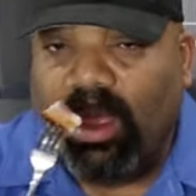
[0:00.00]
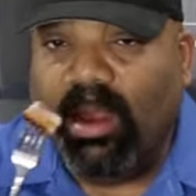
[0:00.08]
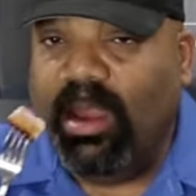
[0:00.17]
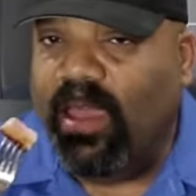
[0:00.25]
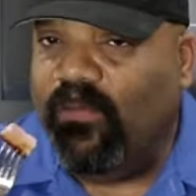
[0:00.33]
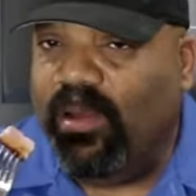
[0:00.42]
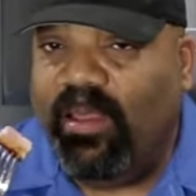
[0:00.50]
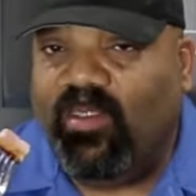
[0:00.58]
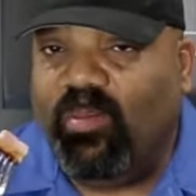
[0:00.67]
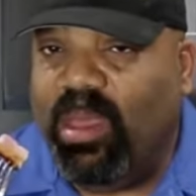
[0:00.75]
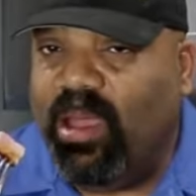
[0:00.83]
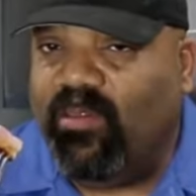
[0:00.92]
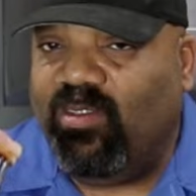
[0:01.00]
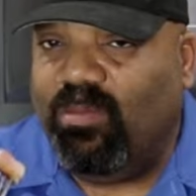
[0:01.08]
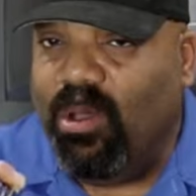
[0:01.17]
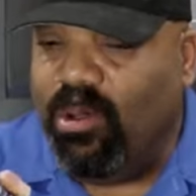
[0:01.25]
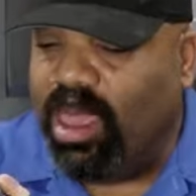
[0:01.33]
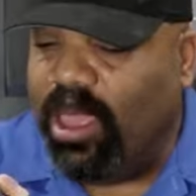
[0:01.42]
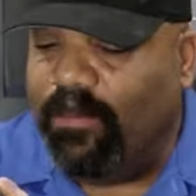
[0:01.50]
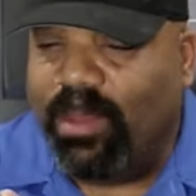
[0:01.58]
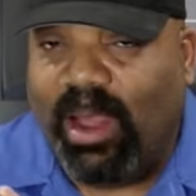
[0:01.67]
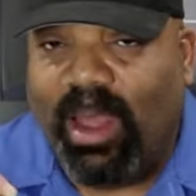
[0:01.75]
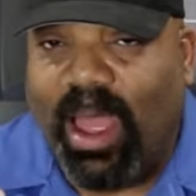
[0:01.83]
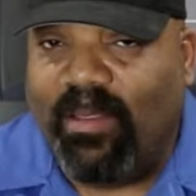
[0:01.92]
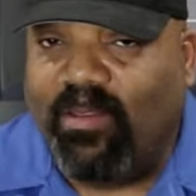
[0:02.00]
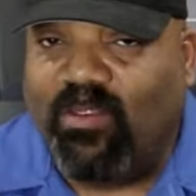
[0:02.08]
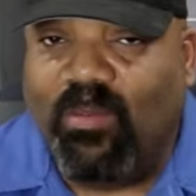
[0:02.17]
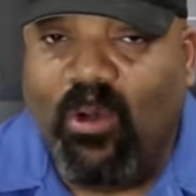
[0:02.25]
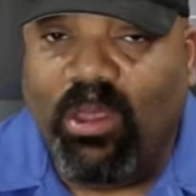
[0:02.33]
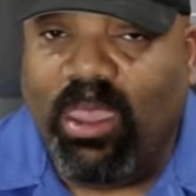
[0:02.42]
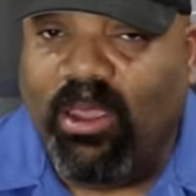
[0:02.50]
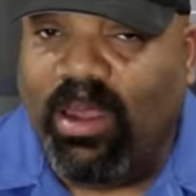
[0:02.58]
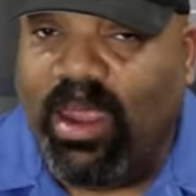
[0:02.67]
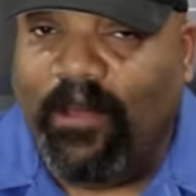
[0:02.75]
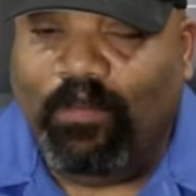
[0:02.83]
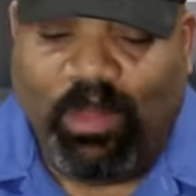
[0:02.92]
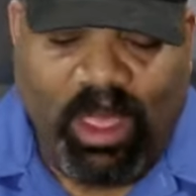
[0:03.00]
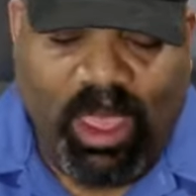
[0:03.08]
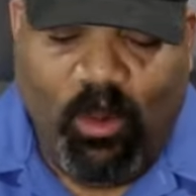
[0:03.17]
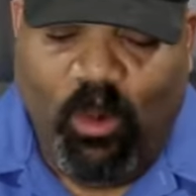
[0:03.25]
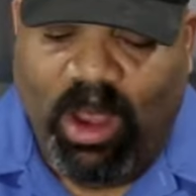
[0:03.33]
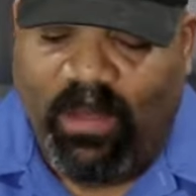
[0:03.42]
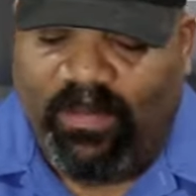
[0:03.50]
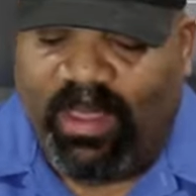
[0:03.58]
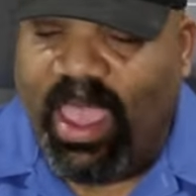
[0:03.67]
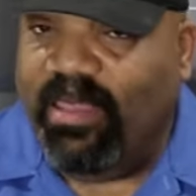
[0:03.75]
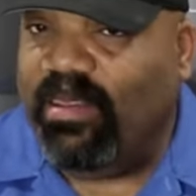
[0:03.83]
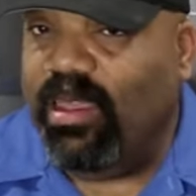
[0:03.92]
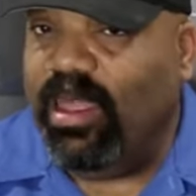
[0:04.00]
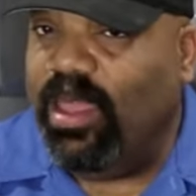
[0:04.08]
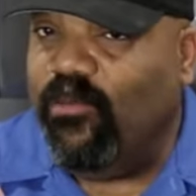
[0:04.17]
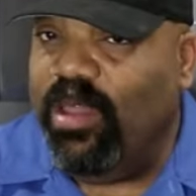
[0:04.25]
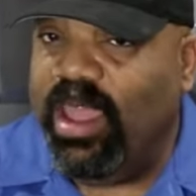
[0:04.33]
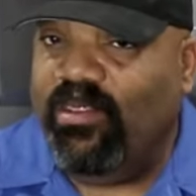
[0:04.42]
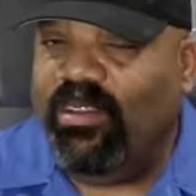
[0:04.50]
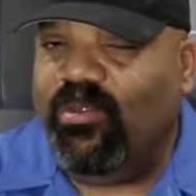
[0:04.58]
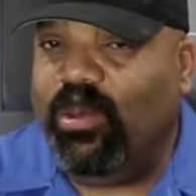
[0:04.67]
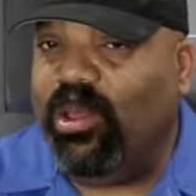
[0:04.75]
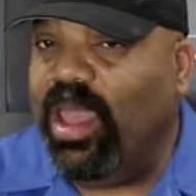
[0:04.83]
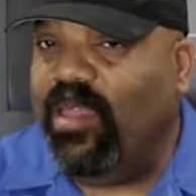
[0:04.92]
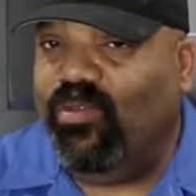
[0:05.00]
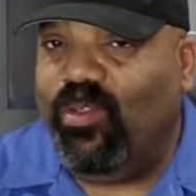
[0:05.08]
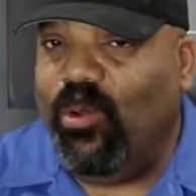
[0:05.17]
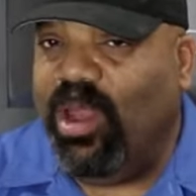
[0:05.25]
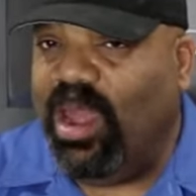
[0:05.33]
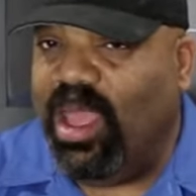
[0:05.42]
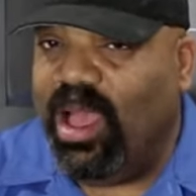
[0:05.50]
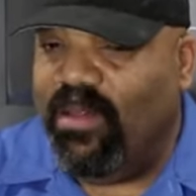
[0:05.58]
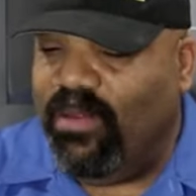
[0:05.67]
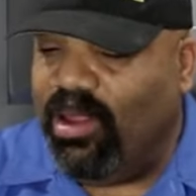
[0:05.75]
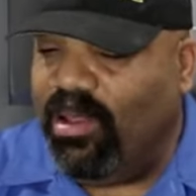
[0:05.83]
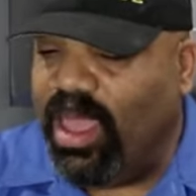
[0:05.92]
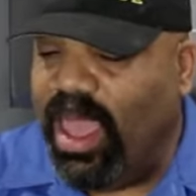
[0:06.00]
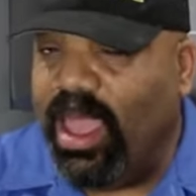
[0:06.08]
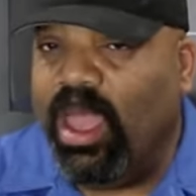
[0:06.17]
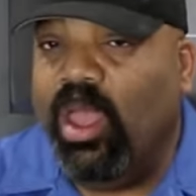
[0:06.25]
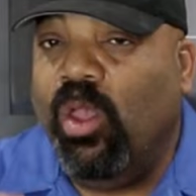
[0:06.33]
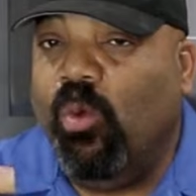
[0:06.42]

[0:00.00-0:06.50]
Definitely smells smoky, a lot smokier than it would have tasted if we had just went ahead and threw it in the oven, okay?